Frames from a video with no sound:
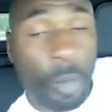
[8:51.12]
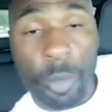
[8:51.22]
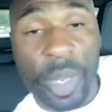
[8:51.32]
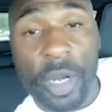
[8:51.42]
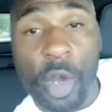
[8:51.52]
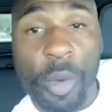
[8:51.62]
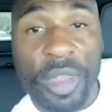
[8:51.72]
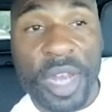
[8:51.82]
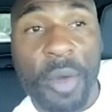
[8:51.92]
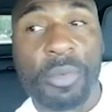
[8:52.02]
we didn't know whether
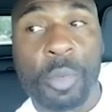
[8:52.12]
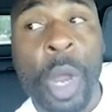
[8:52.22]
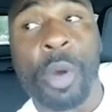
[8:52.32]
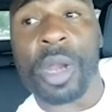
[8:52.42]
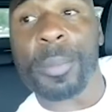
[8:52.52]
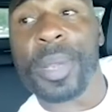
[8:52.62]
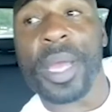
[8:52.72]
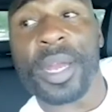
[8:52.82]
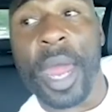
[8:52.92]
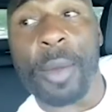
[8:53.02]
or not we were going to play
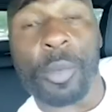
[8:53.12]
or not.